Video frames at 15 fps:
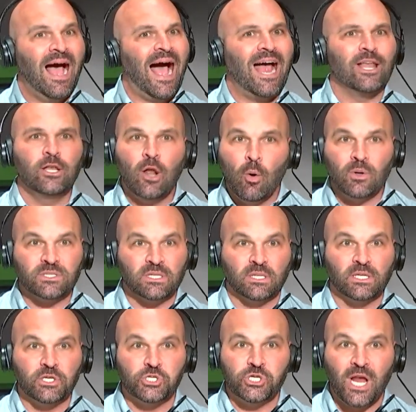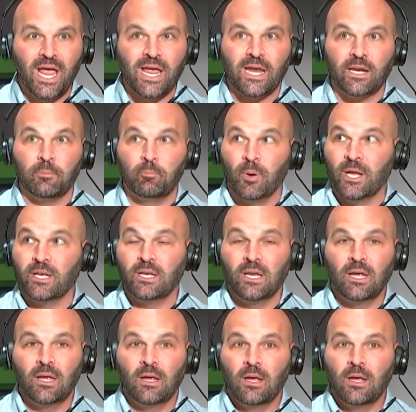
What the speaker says: I know it's cliched, but